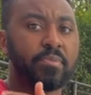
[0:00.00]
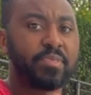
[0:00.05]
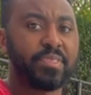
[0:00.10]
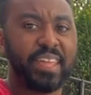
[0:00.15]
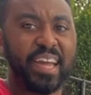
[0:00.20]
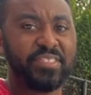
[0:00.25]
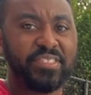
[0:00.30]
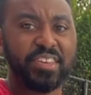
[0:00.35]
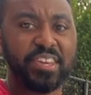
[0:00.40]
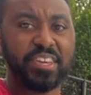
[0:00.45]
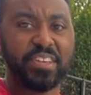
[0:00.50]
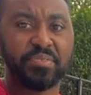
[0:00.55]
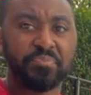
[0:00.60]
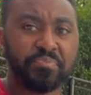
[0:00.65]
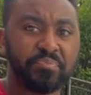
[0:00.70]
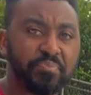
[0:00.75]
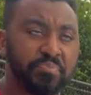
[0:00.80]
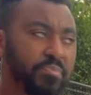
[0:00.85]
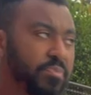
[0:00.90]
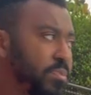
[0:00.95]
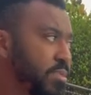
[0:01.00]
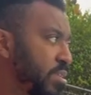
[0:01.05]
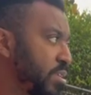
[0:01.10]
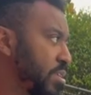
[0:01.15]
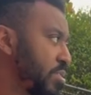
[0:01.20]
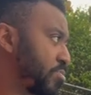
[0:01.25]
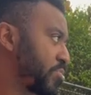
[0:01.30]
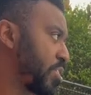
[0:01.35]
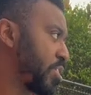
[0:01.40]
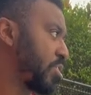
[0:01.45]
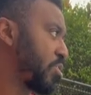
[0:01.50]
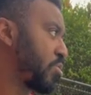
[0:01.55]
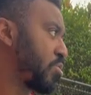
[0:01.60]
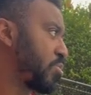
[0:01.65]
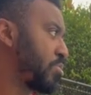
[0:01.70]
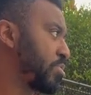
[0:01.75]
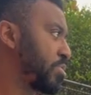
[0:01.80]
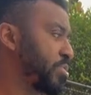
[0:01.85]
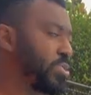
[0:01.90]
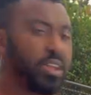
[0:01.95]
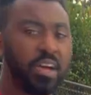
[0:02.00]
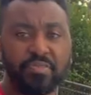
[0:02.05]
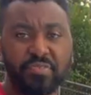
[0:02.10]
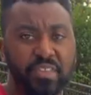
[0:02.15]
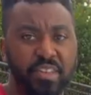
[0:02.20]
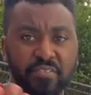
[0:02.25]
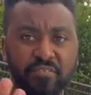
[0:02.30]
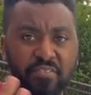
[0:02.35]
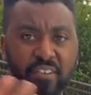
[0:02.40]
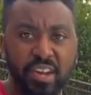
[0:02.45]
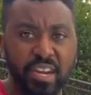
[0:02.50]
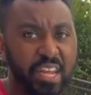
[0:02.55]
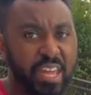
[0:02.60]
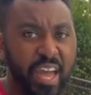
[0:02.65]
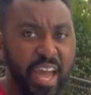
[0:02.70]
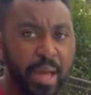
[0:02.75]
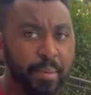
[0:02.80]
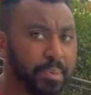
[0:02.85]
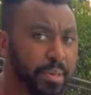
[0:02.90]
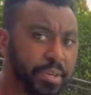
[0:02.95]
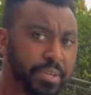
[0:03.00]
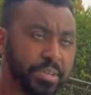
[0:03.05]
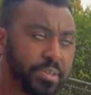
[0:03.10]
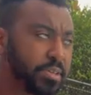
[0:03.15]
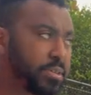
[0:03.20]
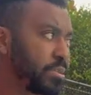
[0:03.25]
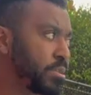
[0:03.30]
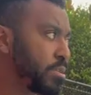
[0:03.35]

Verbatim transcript: That's it. So nothing funny happened